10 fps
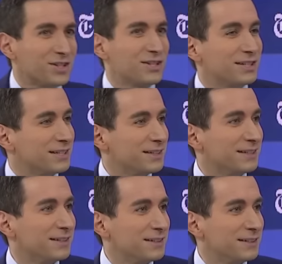America doesn't
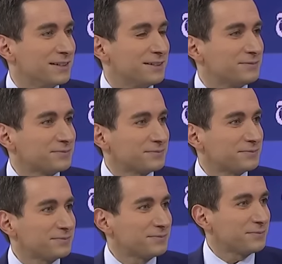look and want that, but
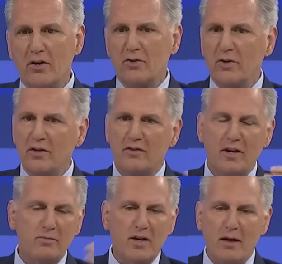does America do it at the
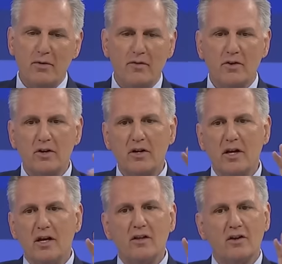same time? If you look,
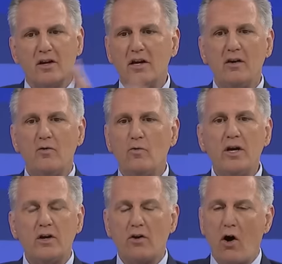we
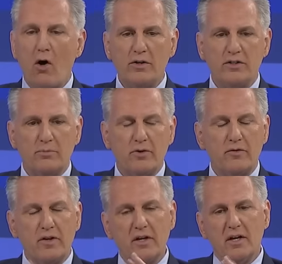can always improve.
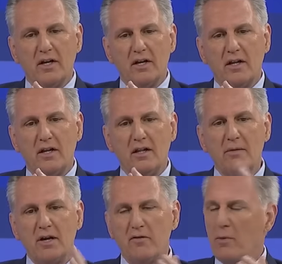And let
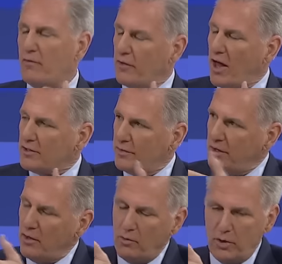me give you my philosophy,
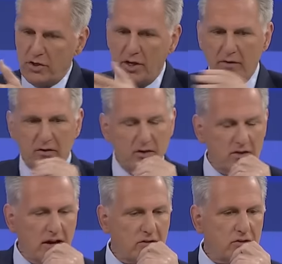and we should have this
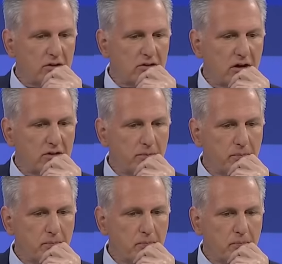DeSantis discussion.
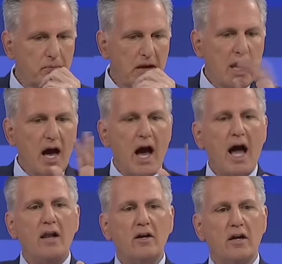I
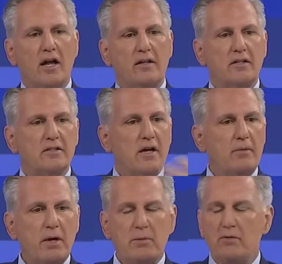look at it like this, and I
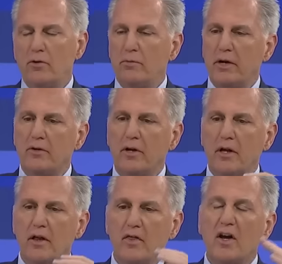may be rudimentary.
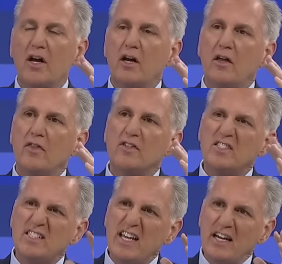The
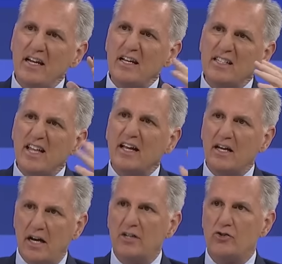Senate is like a
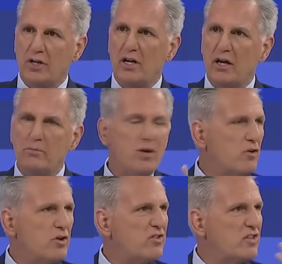country club. You ever go
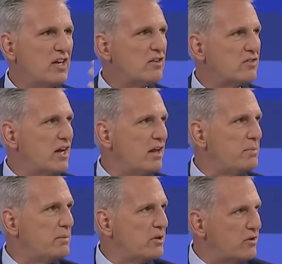to the Senate, there's not a lot of
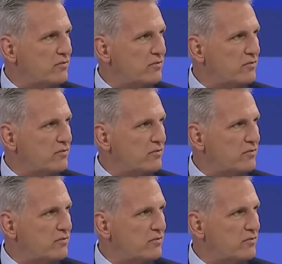people there. It's